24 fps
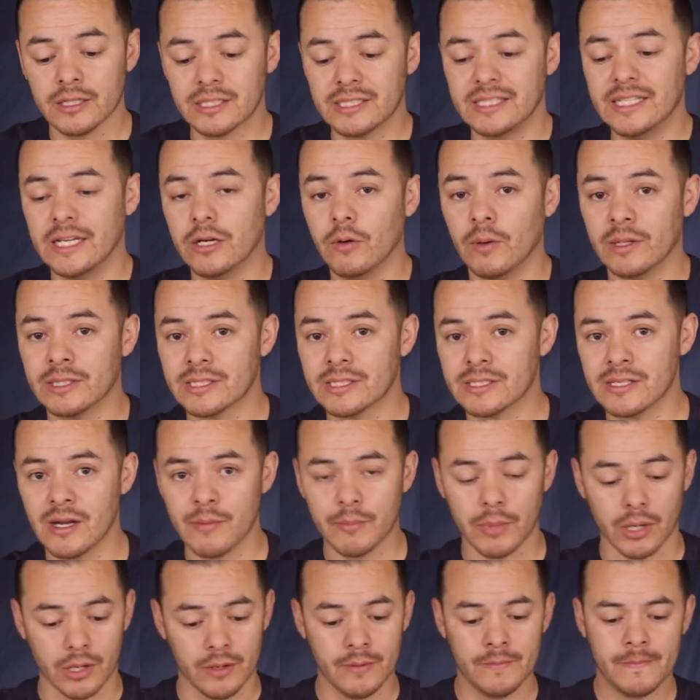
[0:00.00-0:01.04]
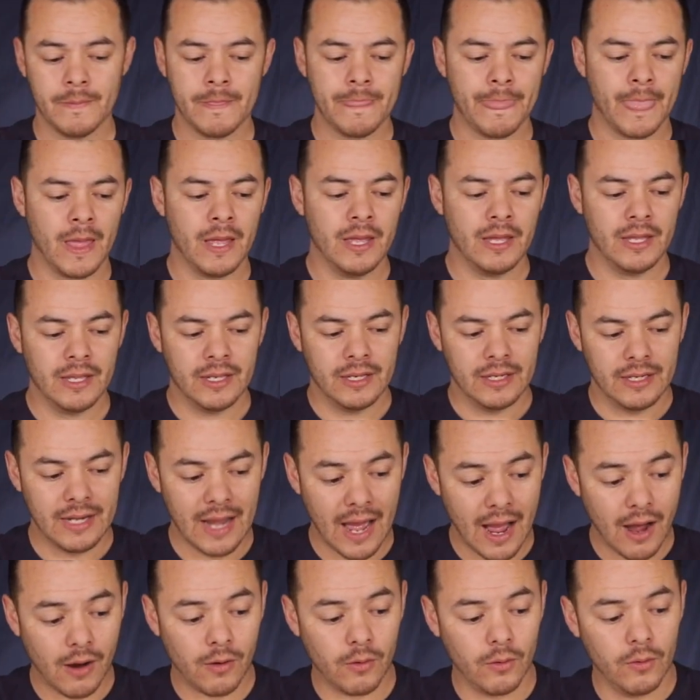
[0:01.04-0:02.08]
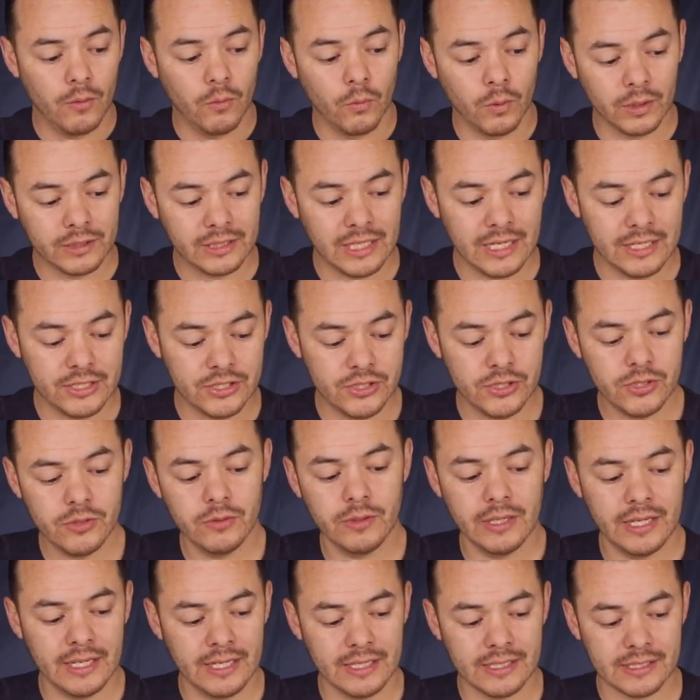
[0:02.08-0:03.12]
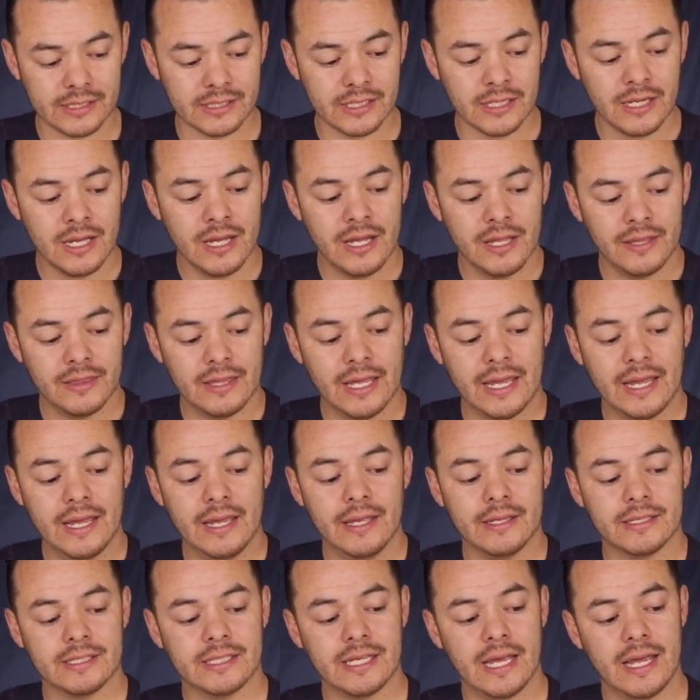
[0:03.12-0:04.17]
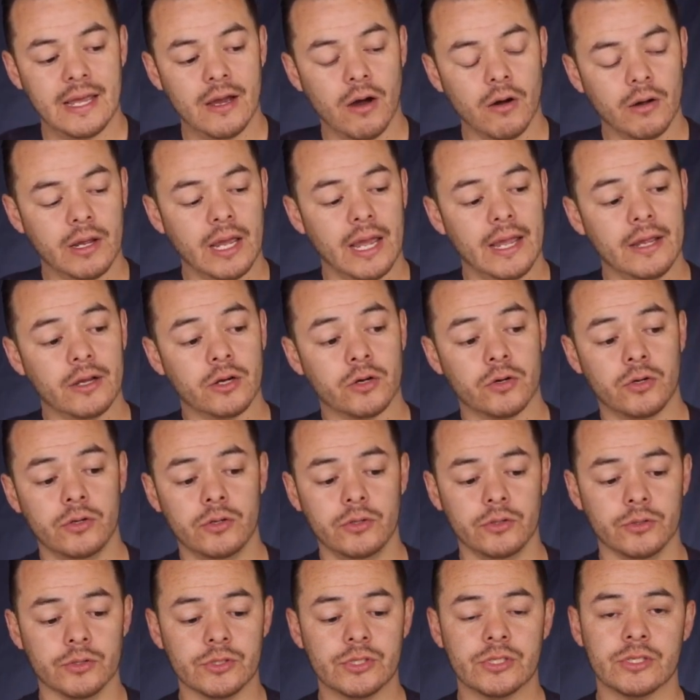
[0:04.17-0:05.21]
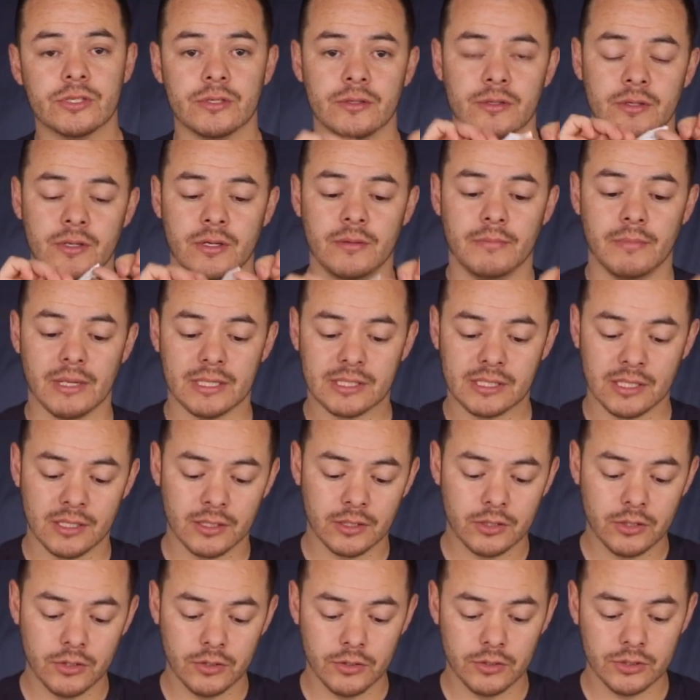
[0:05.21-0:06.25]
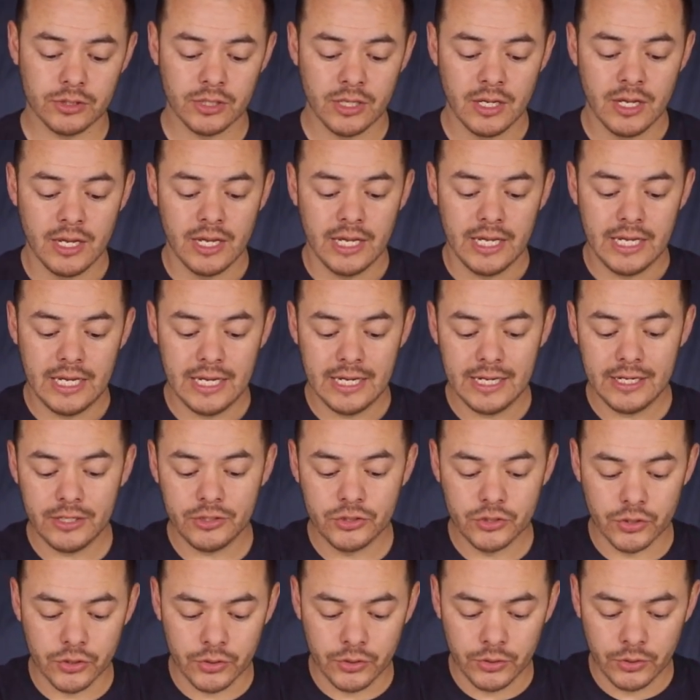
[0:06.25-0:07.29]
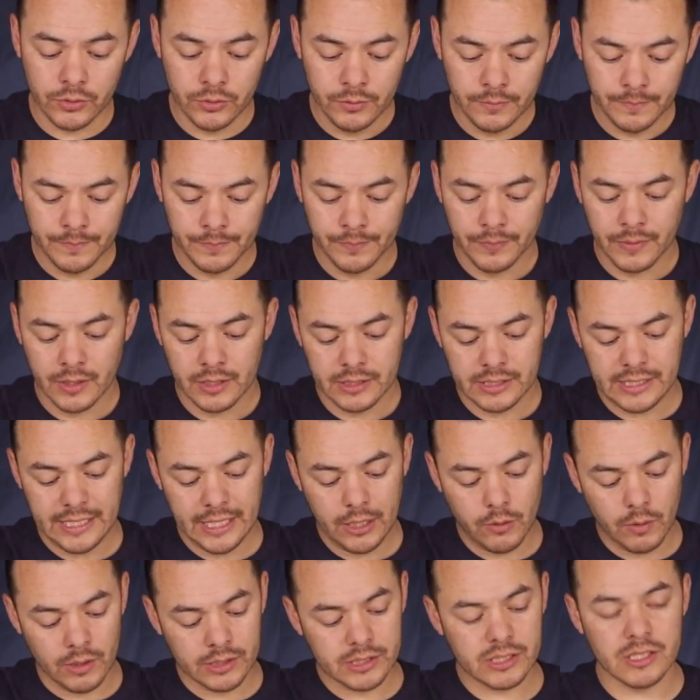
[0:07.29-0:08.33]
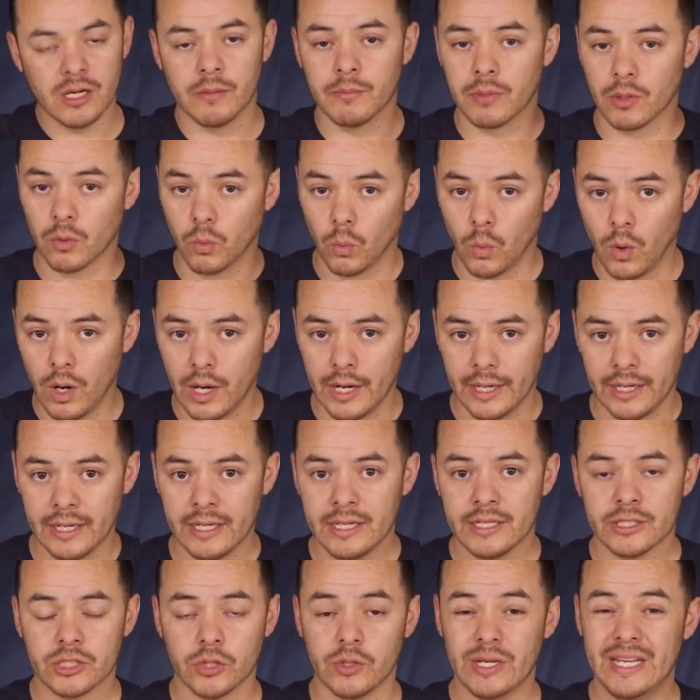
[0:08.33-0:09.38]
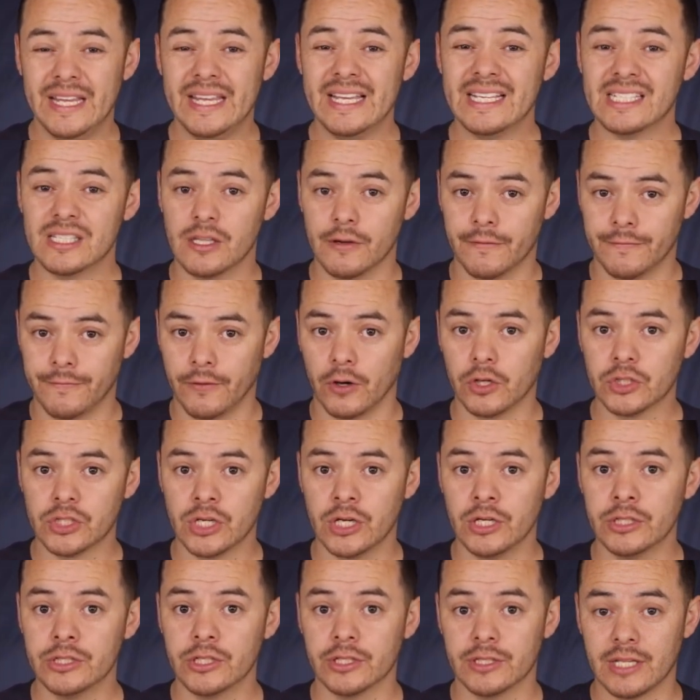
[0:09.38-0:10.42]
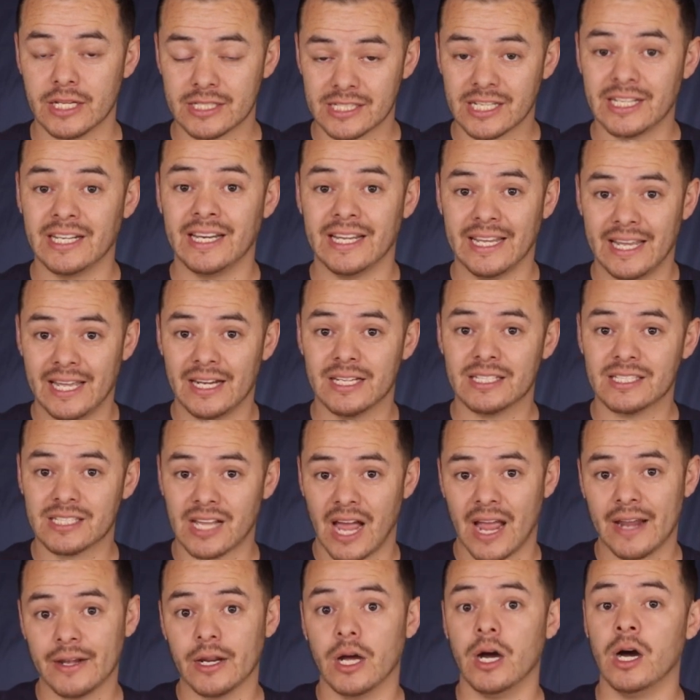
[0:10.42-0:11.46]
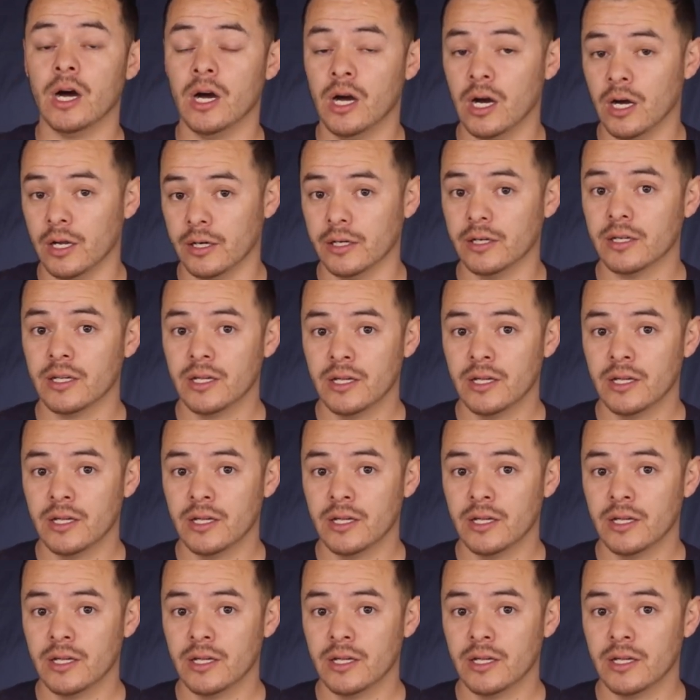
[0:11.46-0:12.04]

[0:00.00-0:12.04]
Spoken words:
a sequence number. Now, what they do is they say, okay, Cruz, my son Cruz, he drew sequence number 1. So he is the first hunter that's going to get assigned a hunt